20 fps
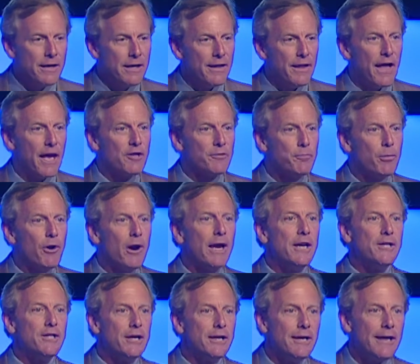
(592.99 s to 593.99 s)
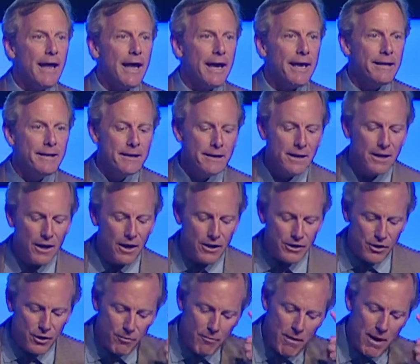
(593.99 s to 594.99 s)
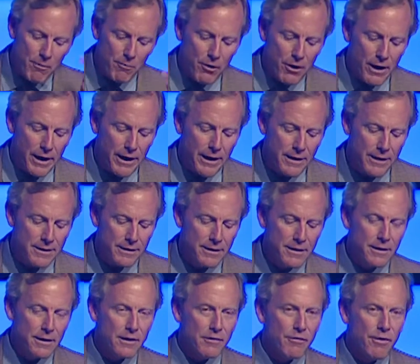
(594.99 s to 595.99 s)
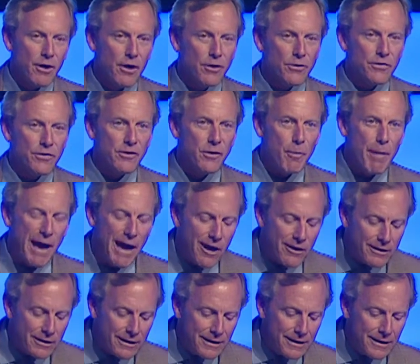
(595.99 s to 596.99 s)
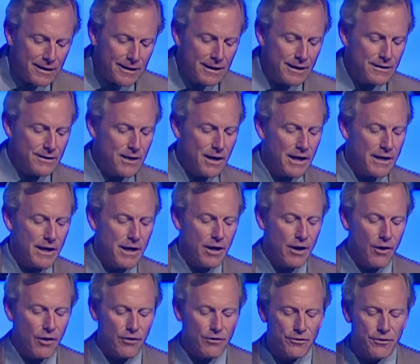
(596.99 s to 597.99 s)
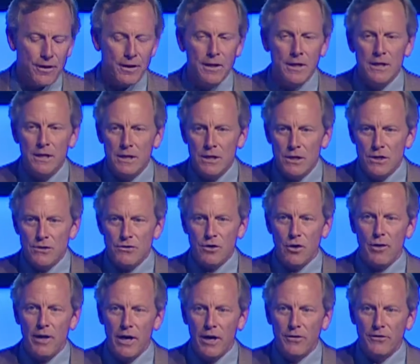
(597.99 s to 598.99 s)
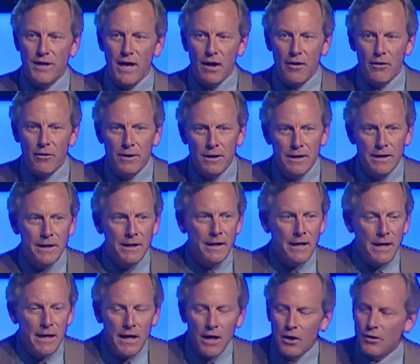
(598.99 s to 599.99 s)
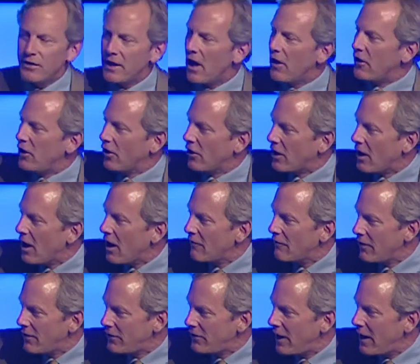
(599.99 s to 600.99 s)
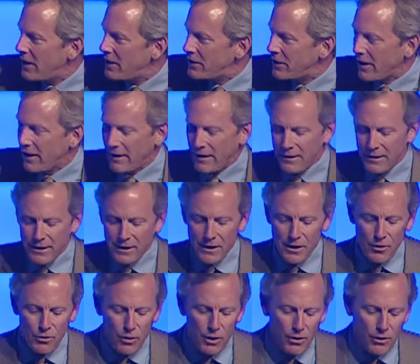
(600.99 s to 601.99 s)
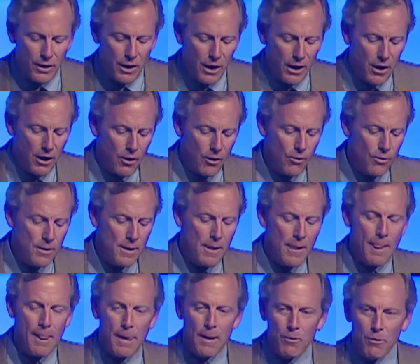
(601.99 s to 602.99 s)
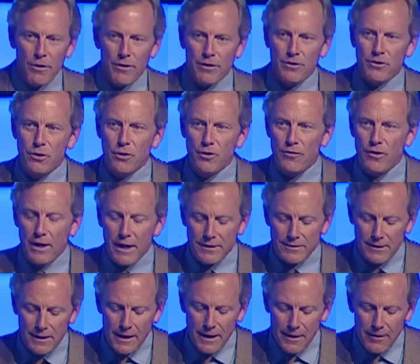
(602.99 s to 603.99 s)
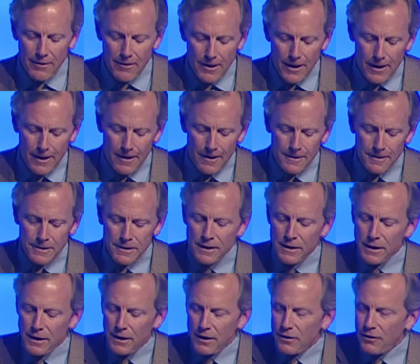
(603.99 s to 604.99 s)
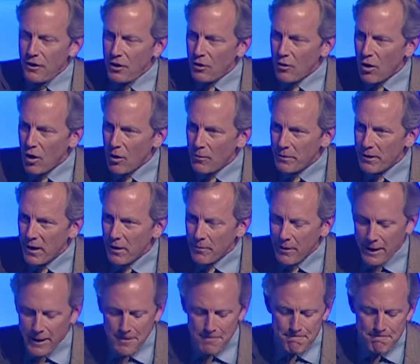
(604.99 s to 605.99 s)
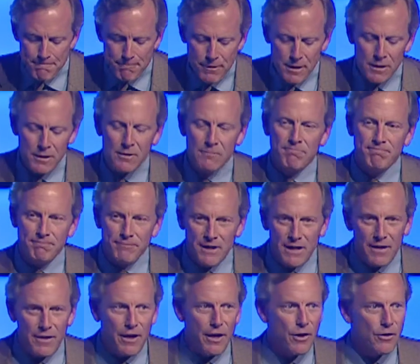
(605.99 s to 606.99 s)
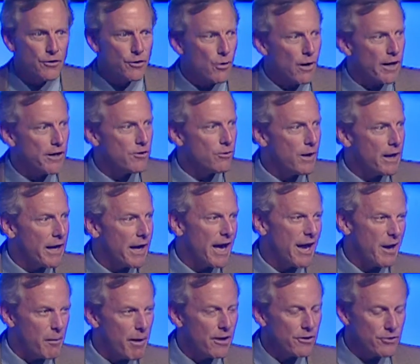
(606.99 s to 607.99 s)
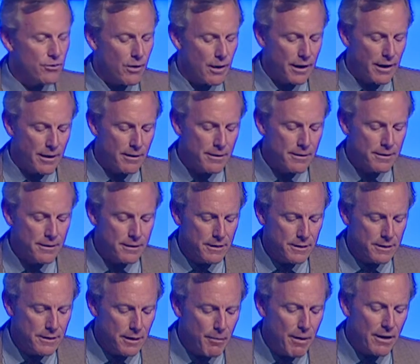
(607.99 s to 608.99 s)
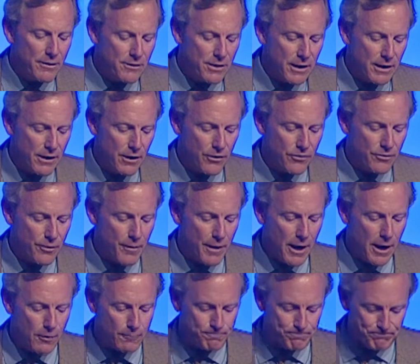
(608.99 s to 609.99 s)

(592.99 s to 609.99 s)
the expiration date on your memory of those is about 10 years. So here's how your conversation will go when the of you get together at a DU homecoming in the year 2028, about about 10 years from now.